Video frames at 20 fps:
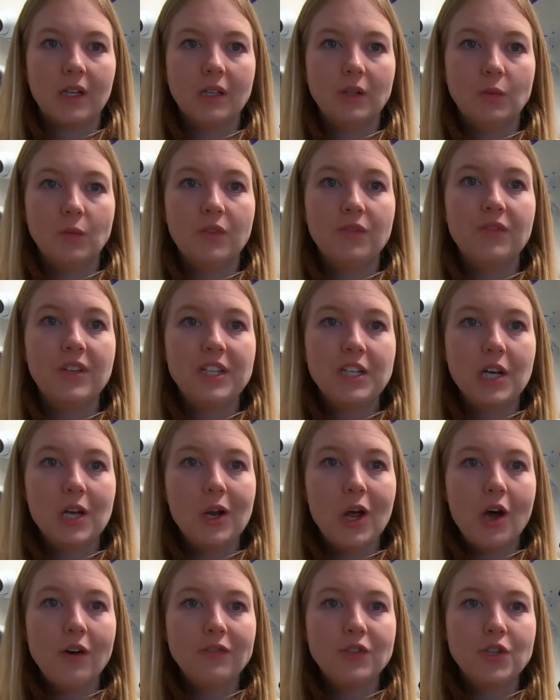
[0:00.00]
With
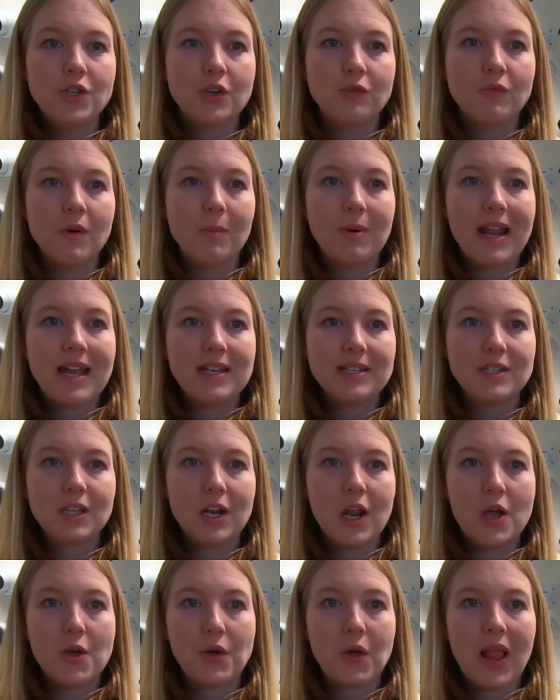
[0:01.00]
VideoLoft, you can replace the
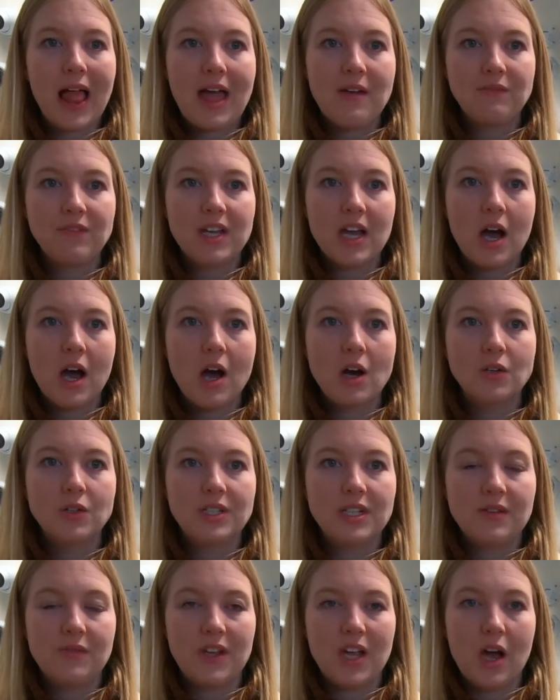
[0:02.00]
local M V R or
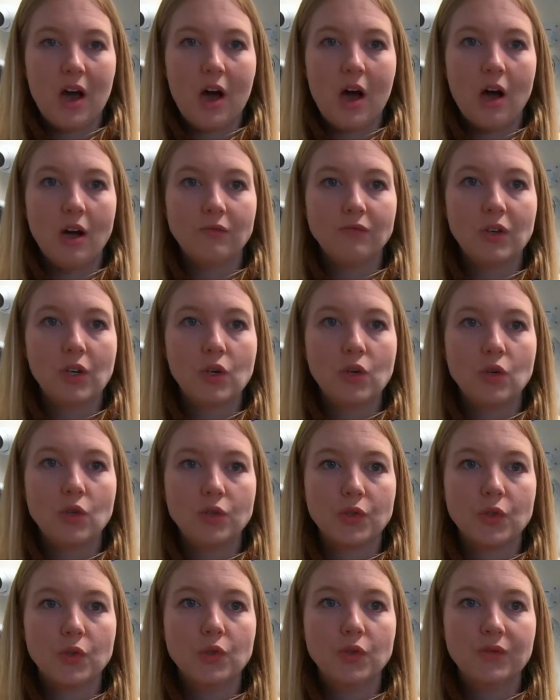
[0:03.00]
D V R and
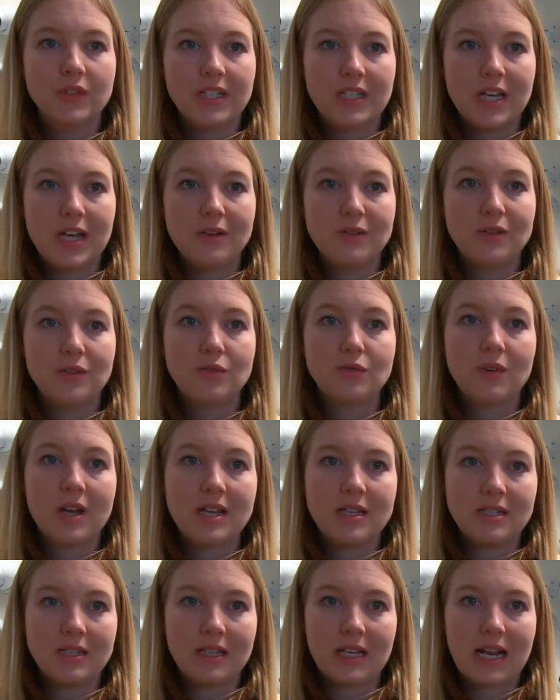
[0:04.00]
record all video
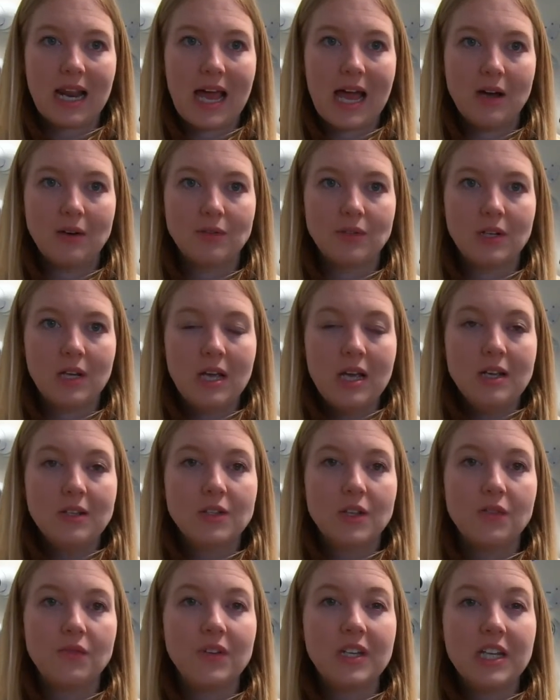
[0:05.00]
straight to the cloud,
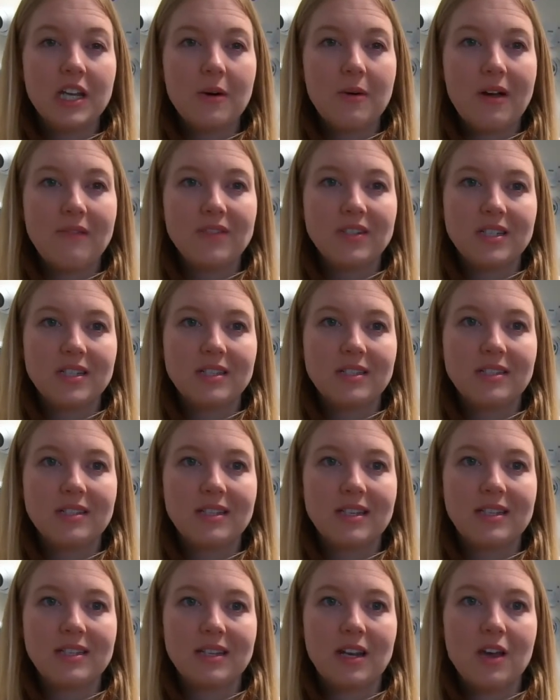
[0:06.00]
so video
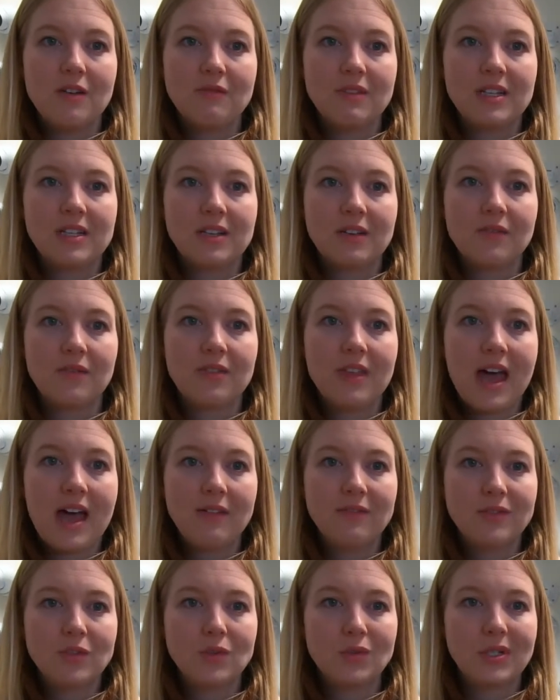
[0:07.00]
evidence isn't at risk of
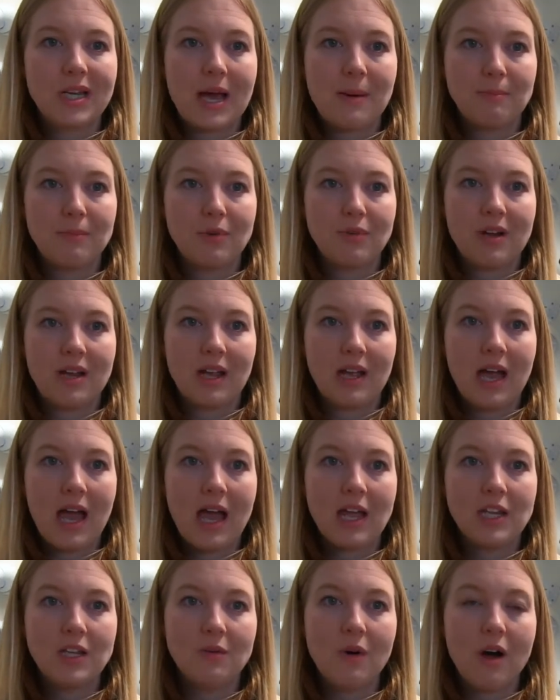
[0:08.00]
theft or tampering,
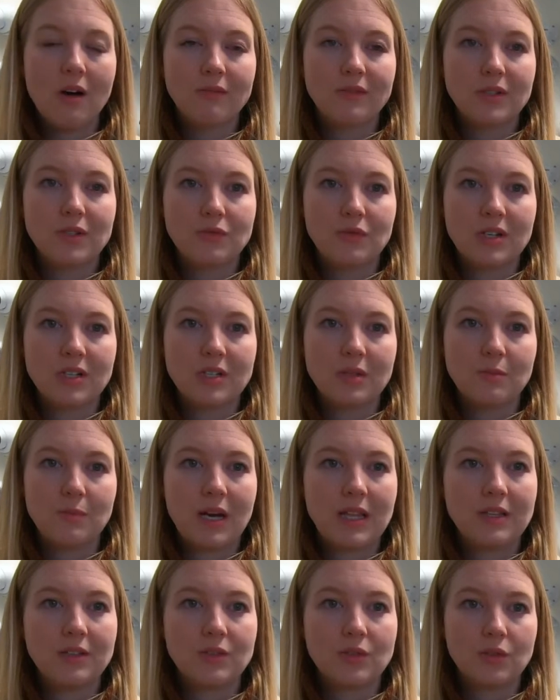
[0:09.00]
and you aren't restricted
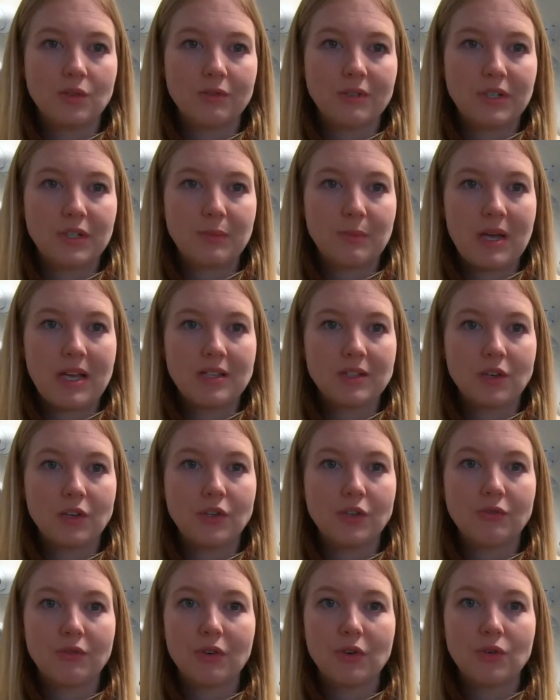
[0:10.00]
by the storage space
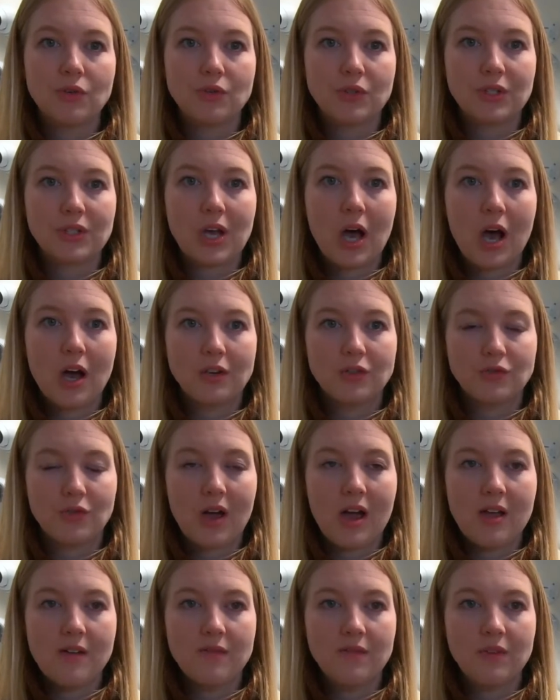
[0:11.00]
on your recorder's hard
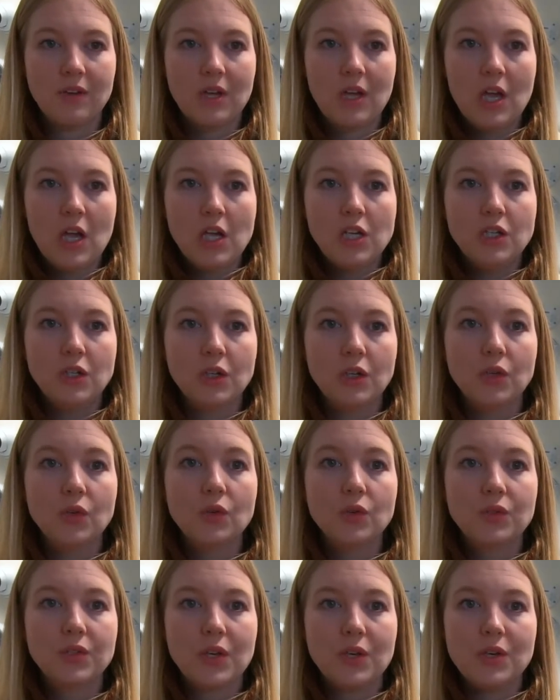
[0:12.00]
drive. You can
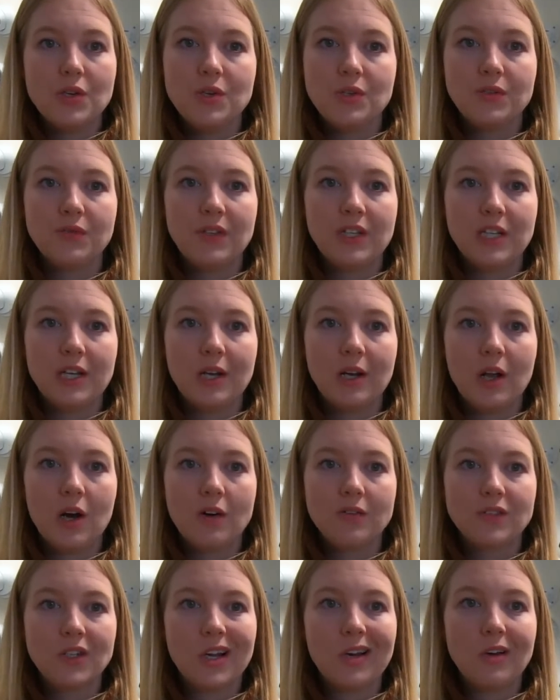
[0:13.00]
also use
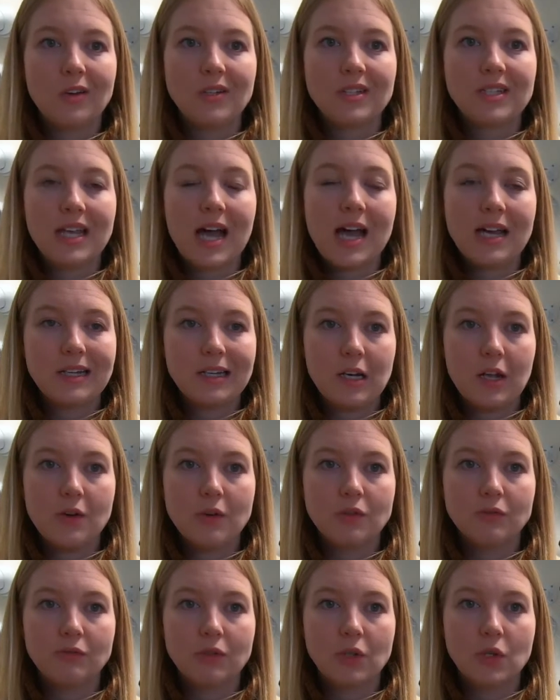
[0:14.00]
VideoLoft alongside a
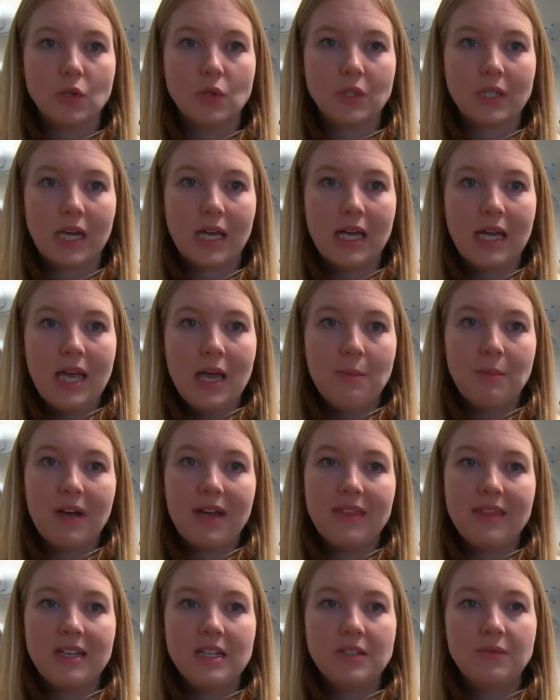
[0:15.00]
local recorder,
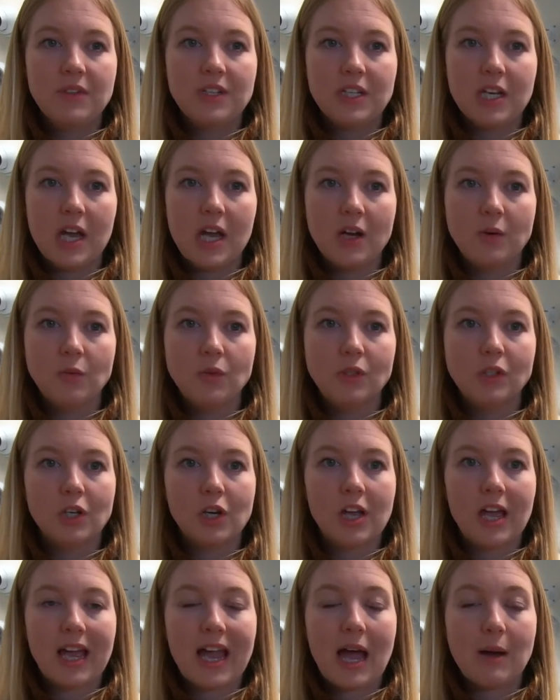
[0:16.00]
but in this video we'll
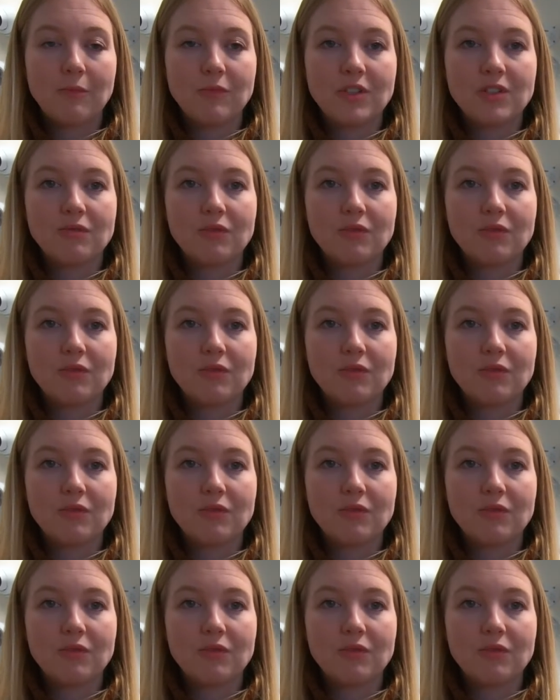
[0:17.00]
look at cameras